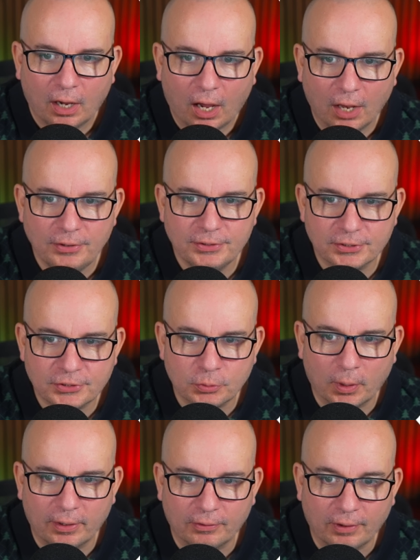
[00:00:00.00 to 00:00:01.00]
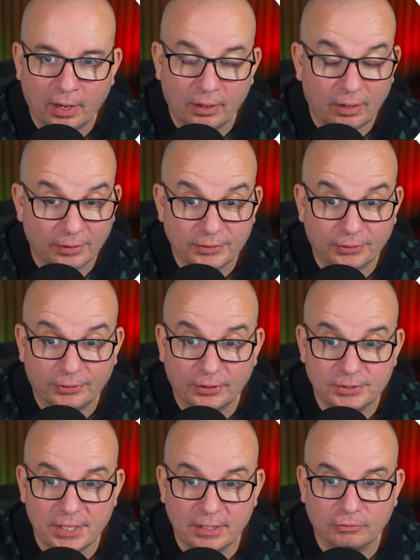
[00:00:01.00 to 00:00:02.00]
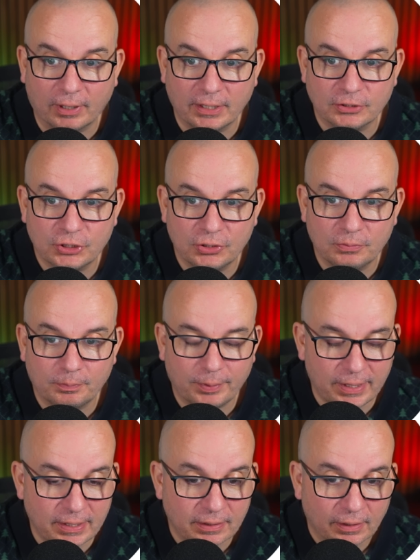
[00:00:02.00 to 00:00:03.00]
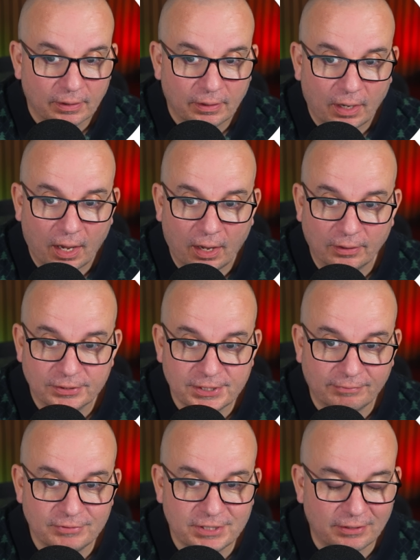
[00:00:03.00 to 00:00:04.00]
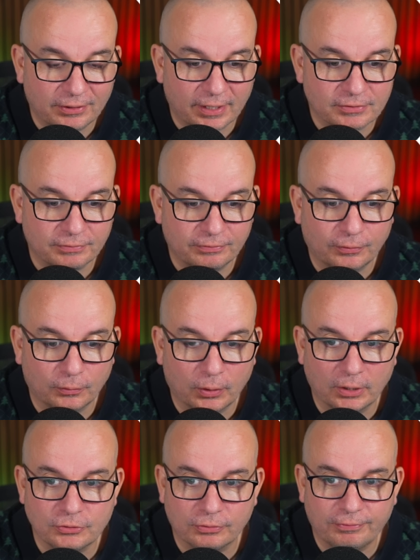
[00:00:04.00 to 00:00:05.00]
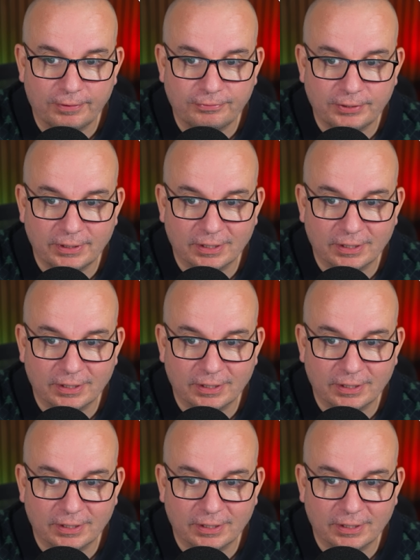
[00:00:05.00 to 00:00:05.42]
Under 13 grand should be 17,450.